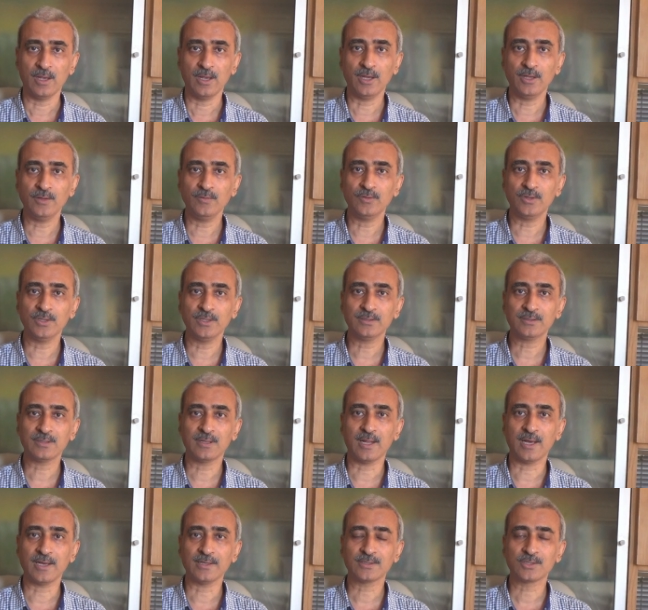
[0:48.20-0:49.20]
In this
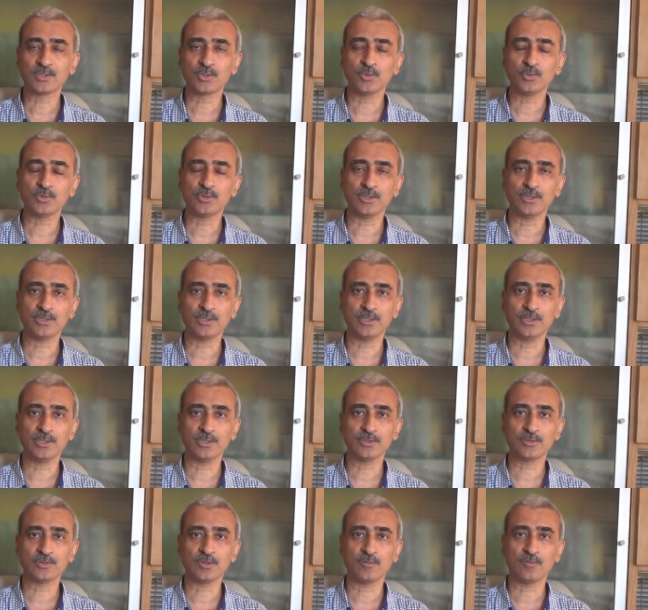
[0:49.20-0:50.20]
last 230
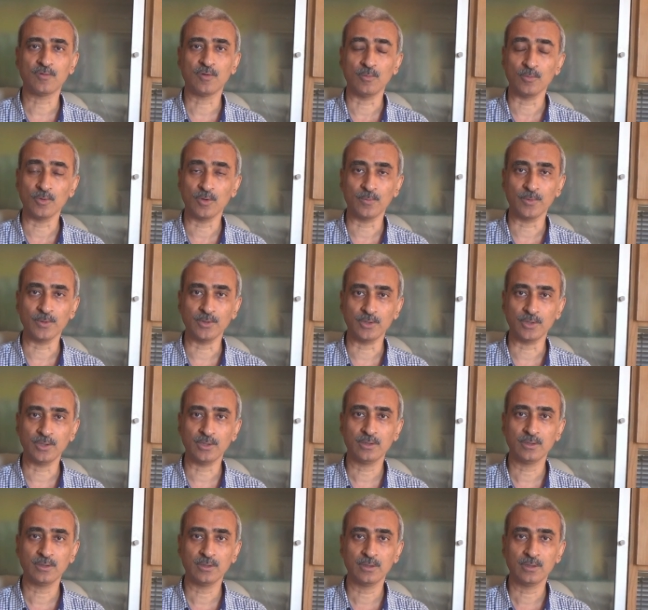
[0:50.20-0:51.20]
years of
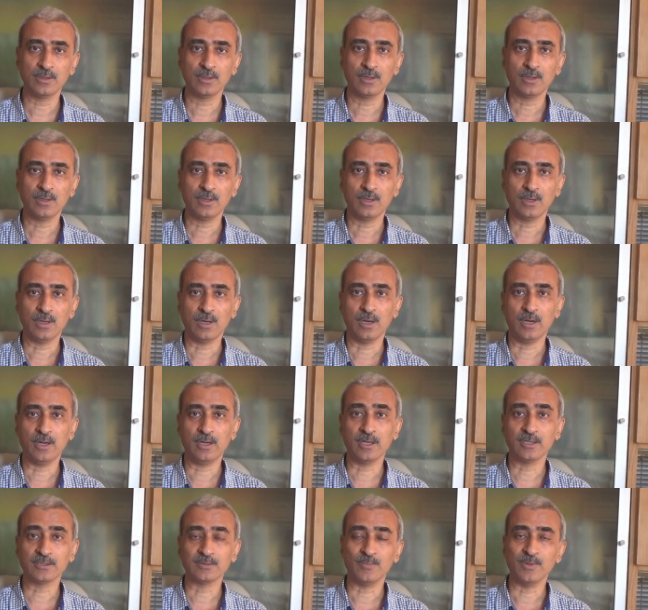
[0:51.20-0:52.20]
homeopathy, it
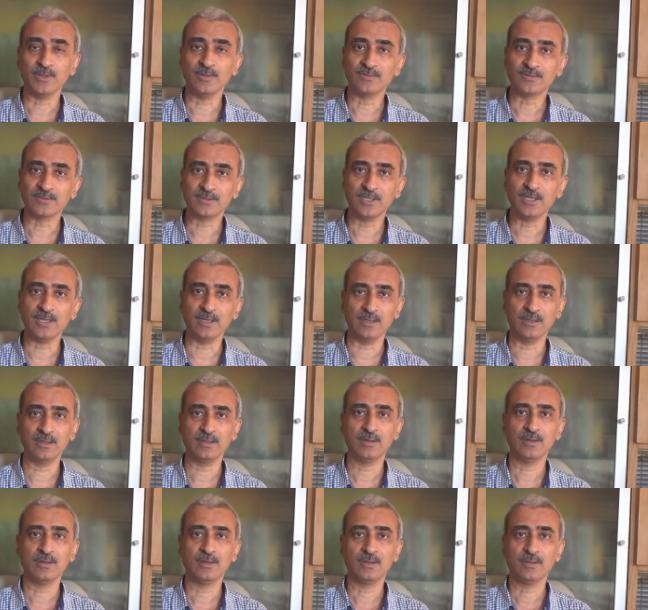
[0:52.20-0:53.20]
has been seen
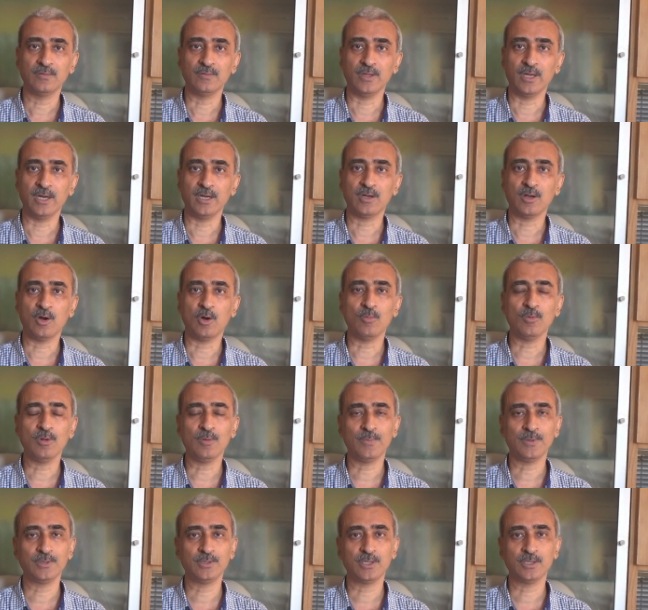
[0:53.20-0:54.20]
that
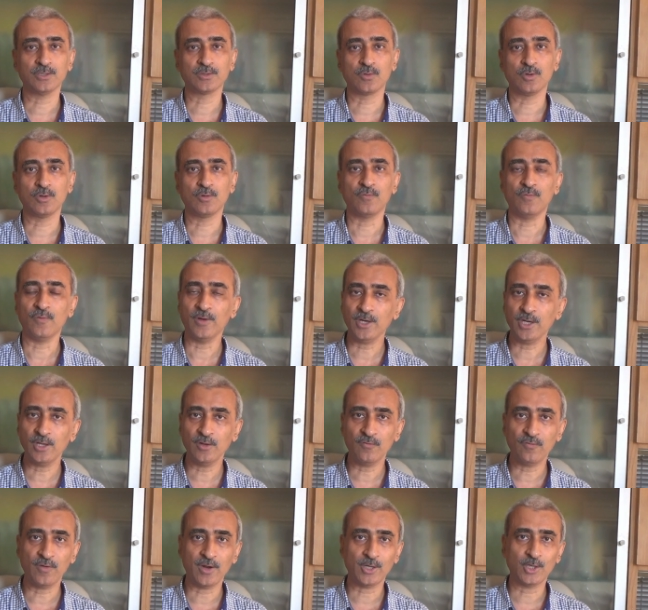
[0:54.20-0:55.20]
homeopathy has got very
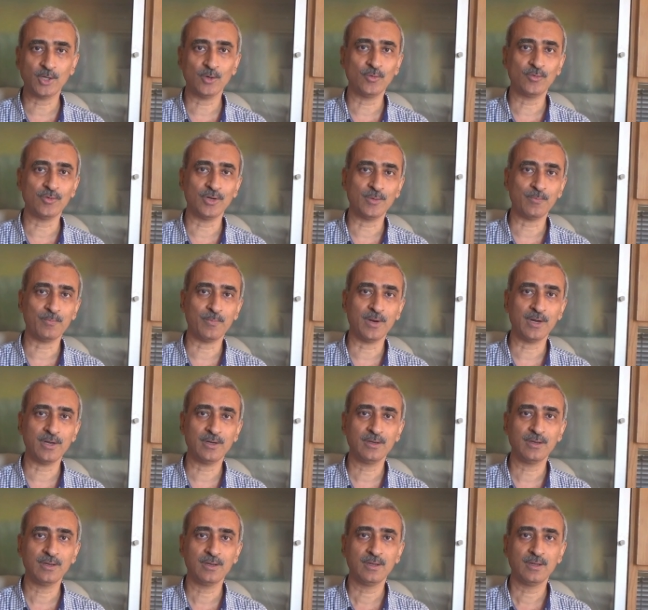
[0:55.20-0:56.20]
effective
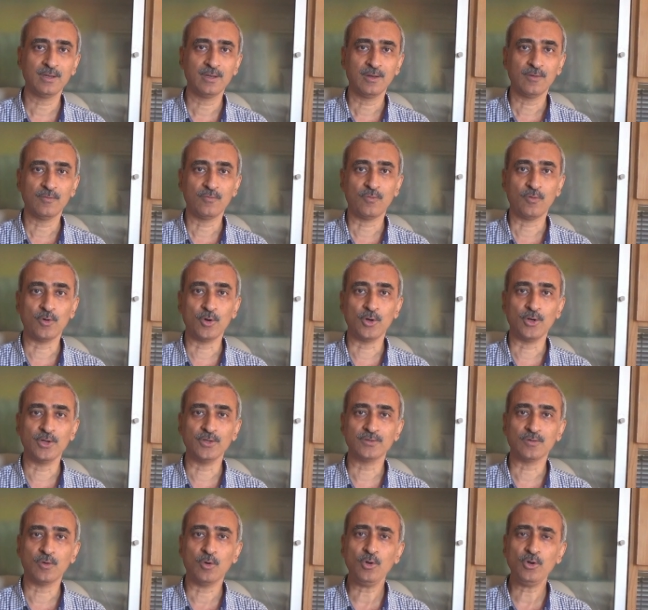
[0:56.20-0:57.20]
treatment for
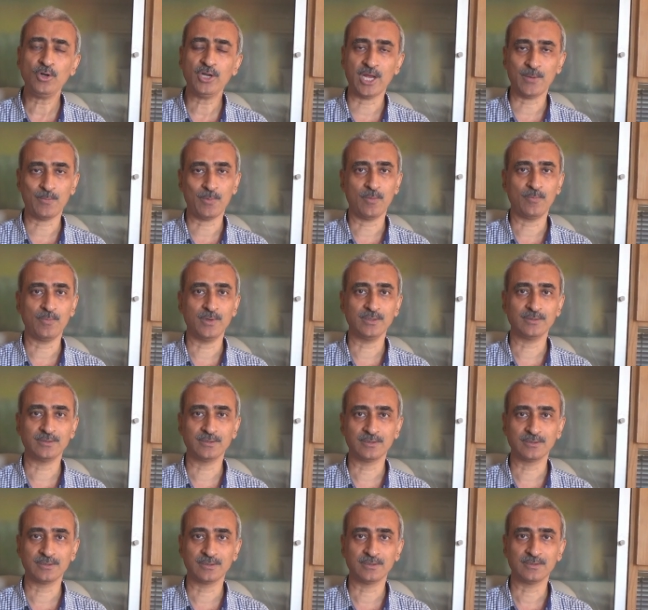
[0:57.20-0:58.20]
all type of
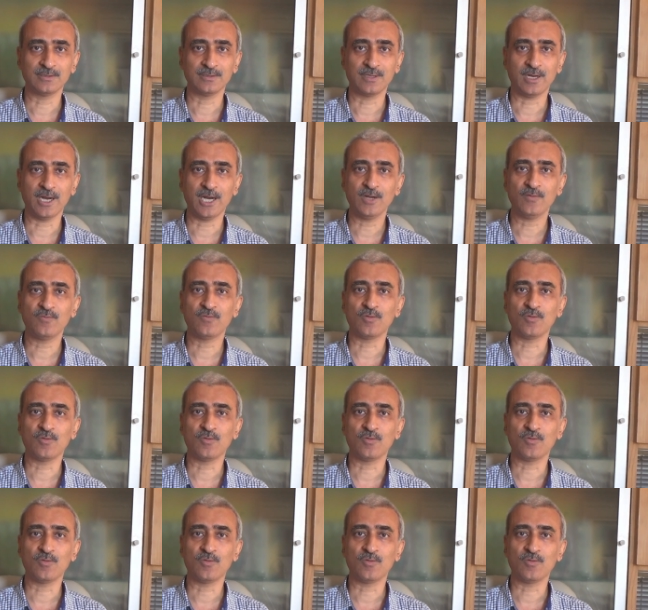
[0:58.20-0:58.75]
diseases right